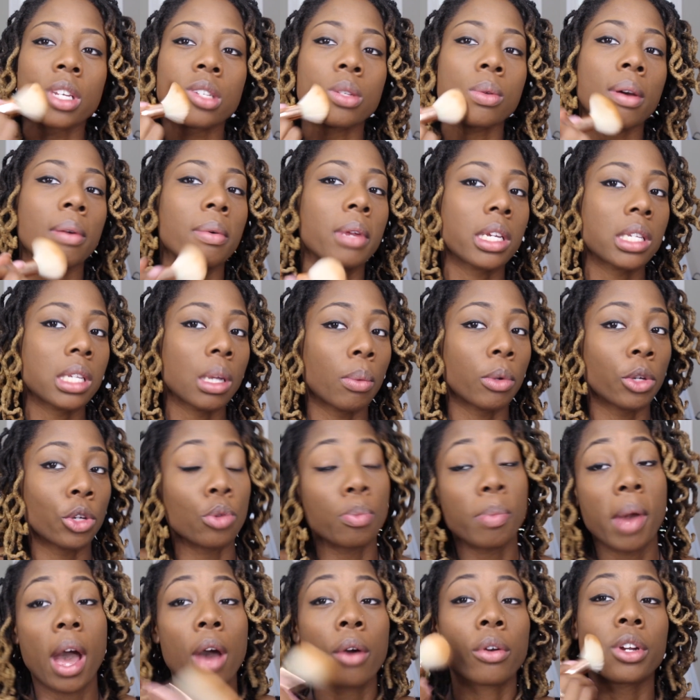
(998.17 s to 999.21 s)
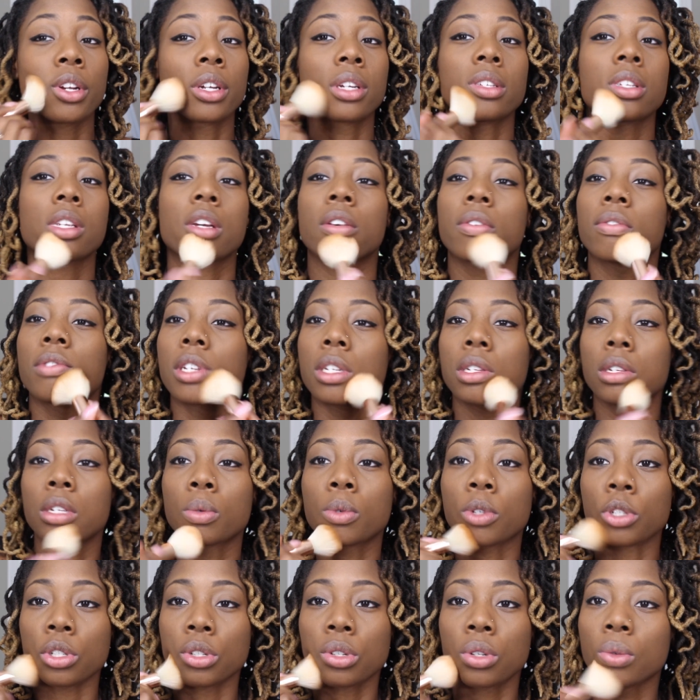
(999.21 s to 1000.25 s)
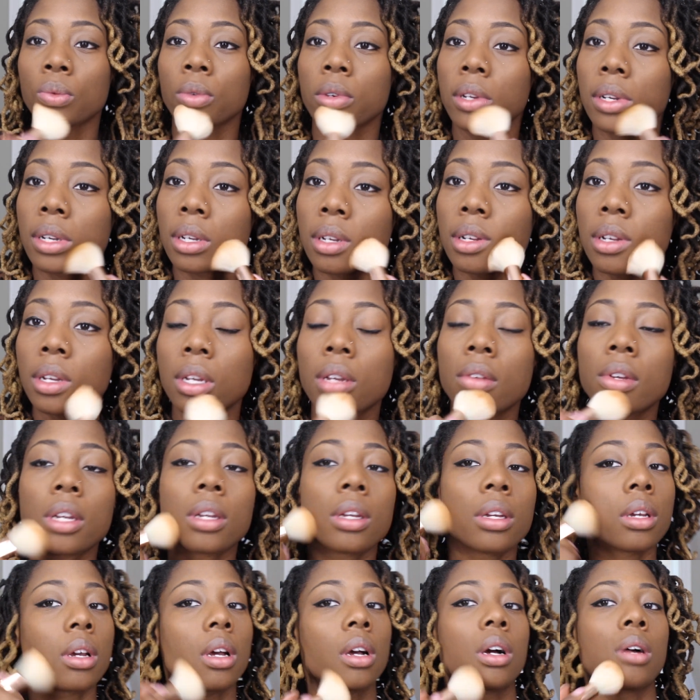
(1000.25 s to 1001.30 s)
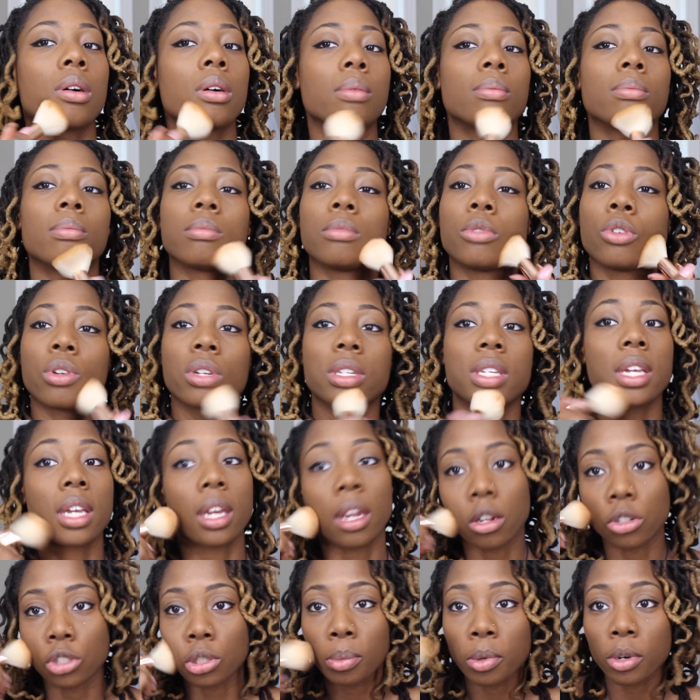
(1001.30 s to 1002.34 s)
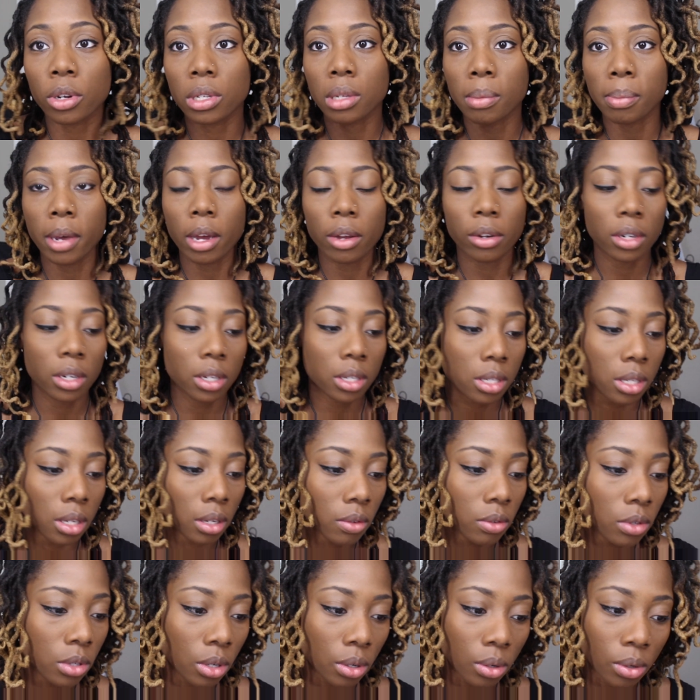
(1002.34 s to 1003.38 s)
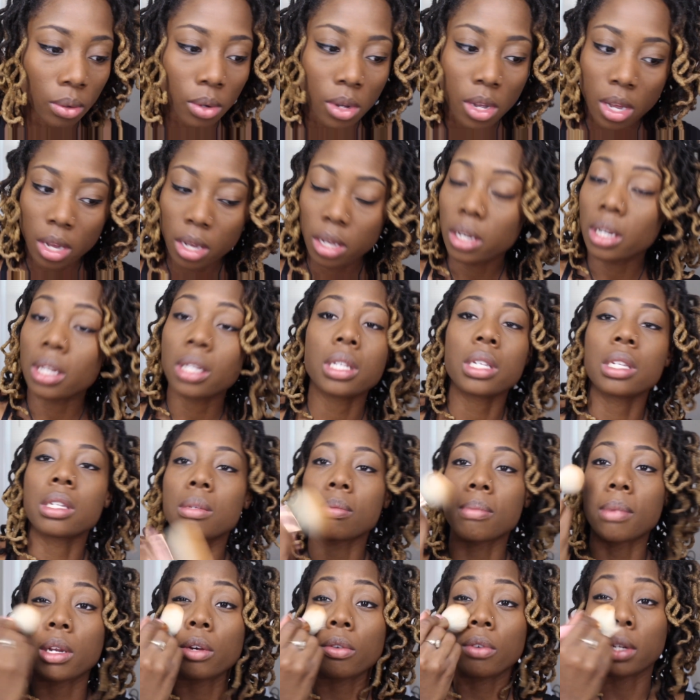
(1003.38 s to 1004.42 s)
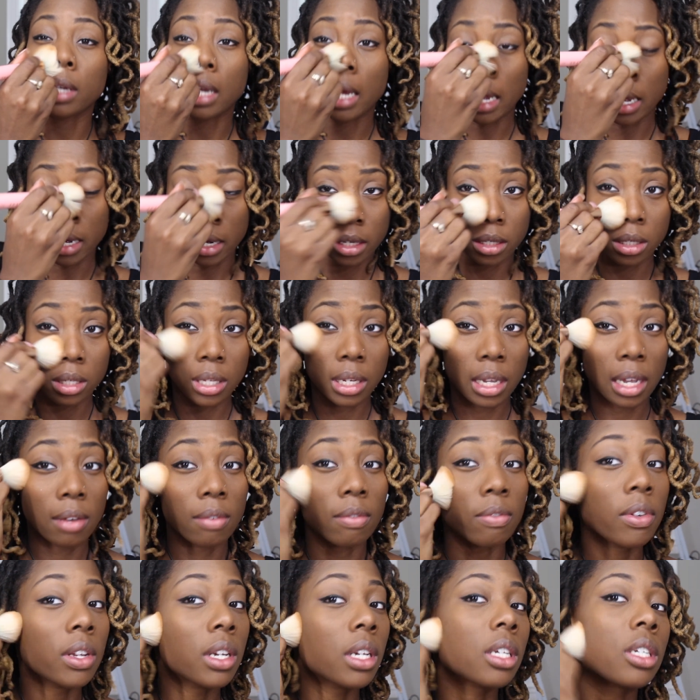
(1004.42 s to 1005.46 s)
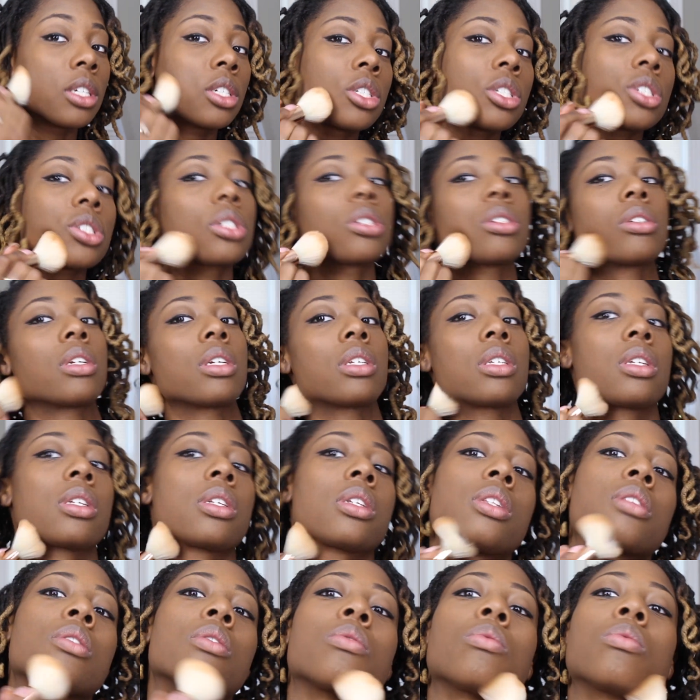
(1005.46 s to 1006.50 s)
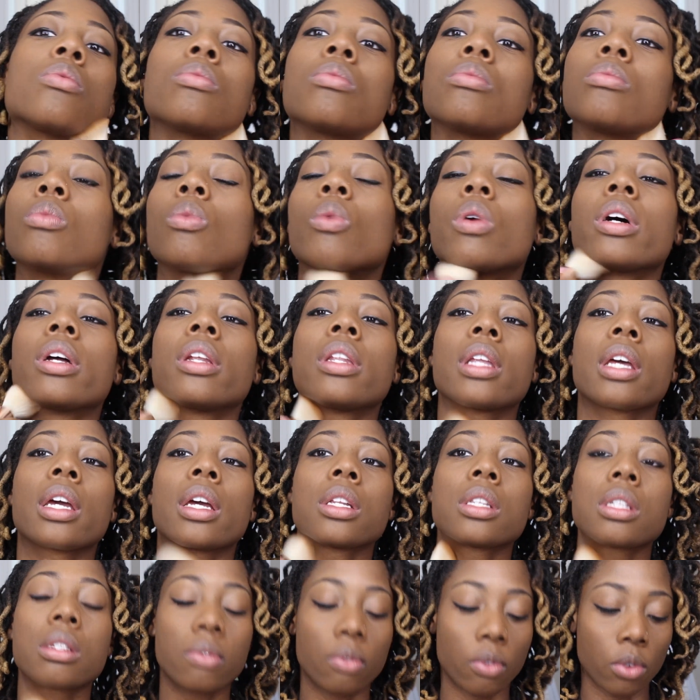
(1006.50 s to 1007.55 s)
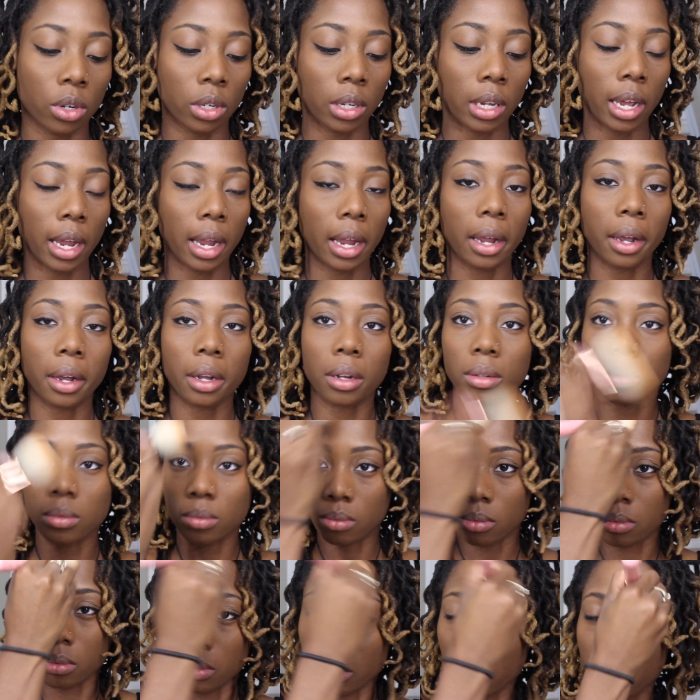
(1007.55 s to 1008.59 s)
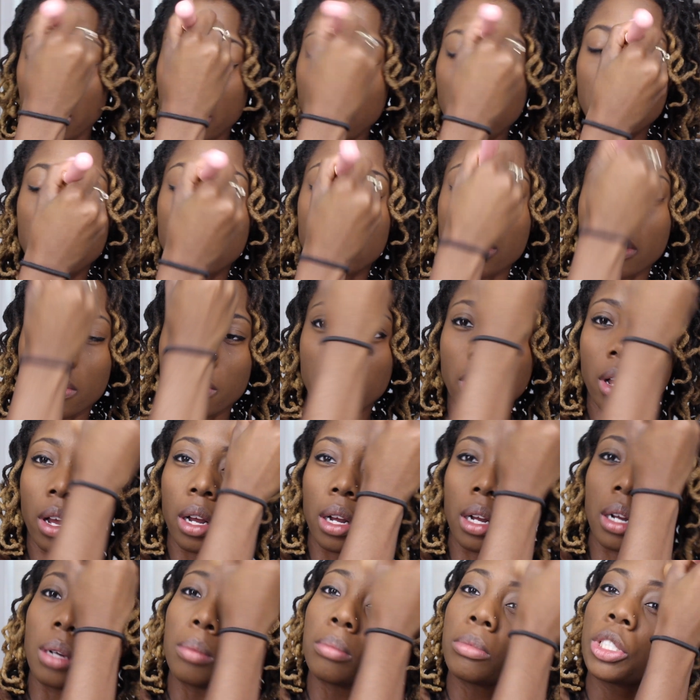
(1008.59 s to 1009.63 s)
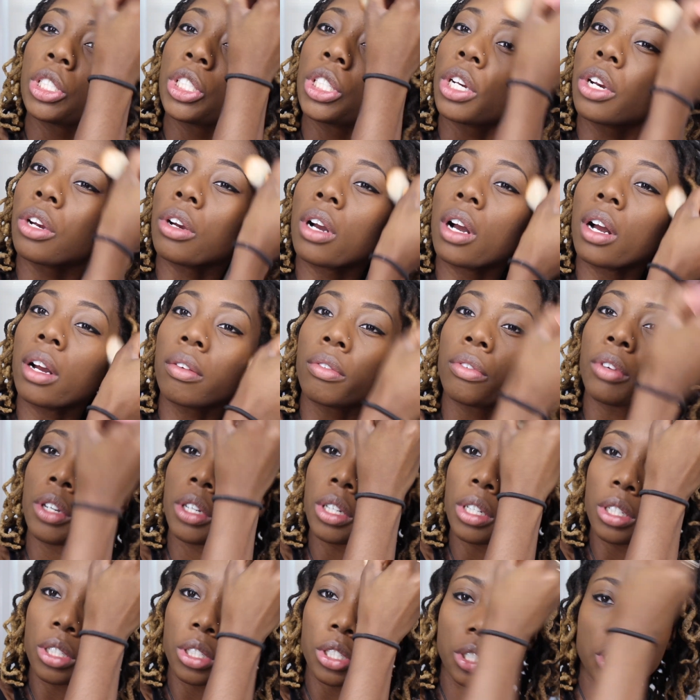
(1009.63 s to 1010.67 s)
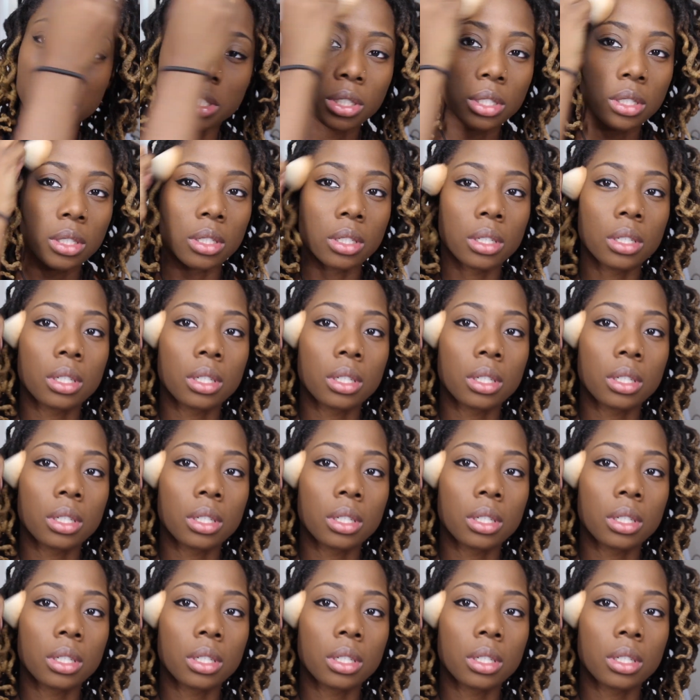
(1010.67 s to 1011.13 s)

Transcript: That's why we say when you powder yourself, this is what you're doing. You can take it out your purse and powder yourself. So this is mineralized skin finish. This is the one that's for like sheer coverage.